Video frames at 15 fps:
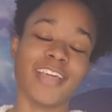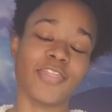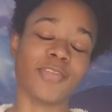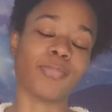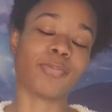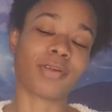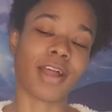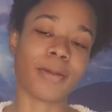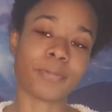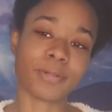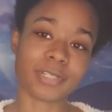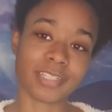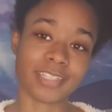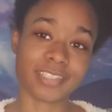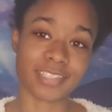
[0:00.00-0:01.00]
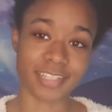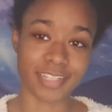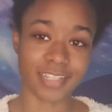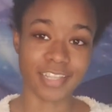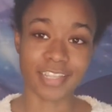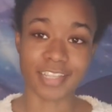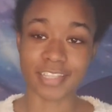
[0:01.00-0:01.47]
The properties
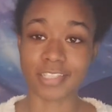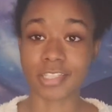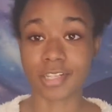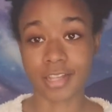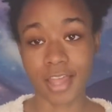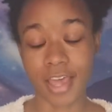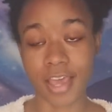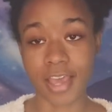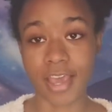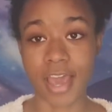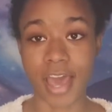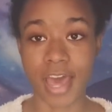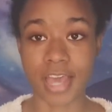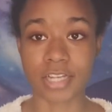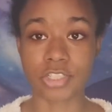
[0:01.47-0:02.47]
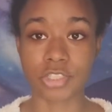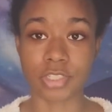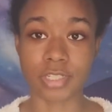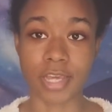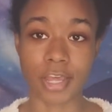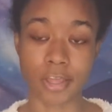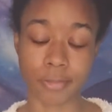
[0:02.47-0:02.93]
in this clay actually
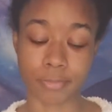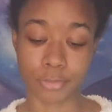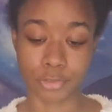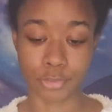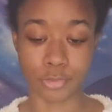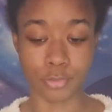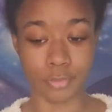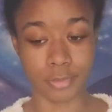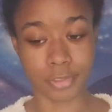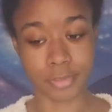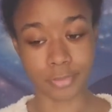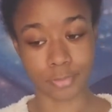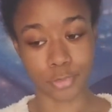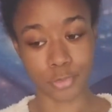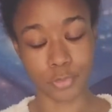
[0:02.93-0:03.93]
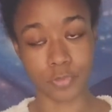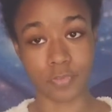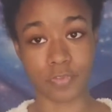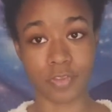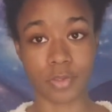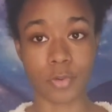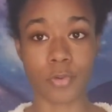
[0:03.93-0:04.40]
help to
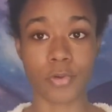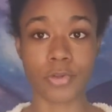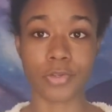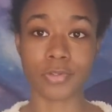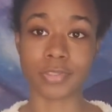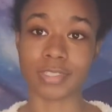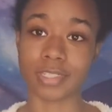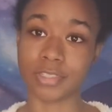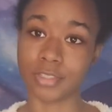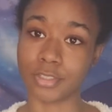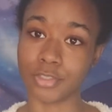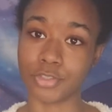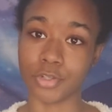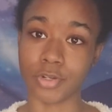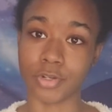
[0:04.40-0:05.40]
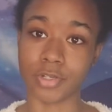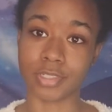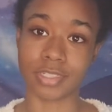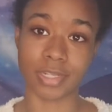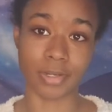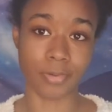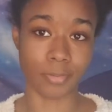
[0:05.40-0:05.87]
remove the oils and the dirt
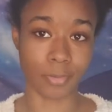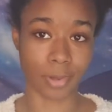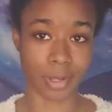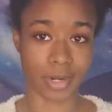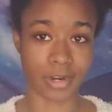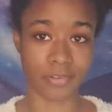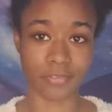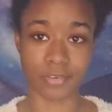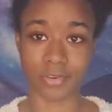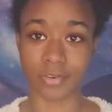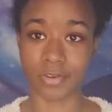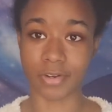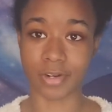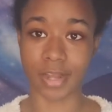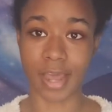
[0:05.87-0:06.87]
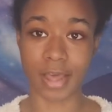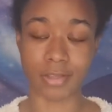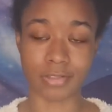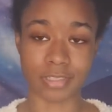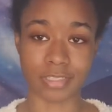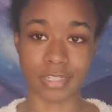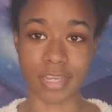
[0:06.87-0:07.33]
and whatever
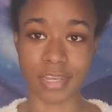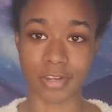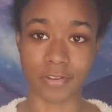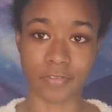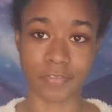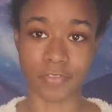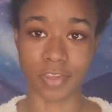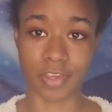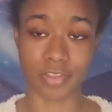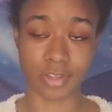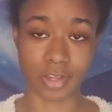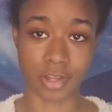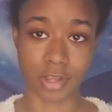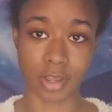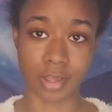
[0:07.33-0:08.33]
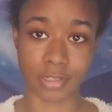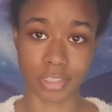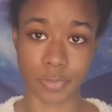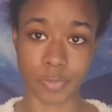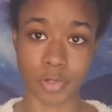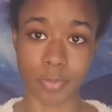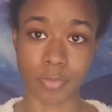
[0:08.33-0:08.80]
else negative thing that clogs
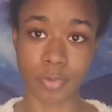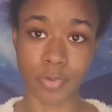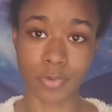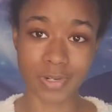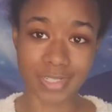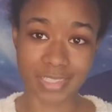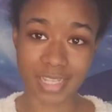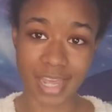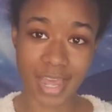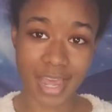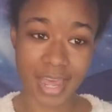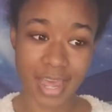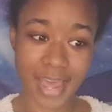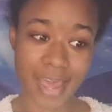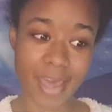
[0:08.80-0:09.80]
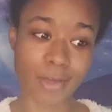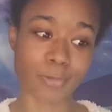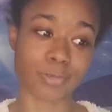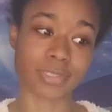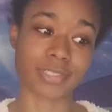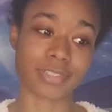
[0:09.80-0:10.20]
up your pores out.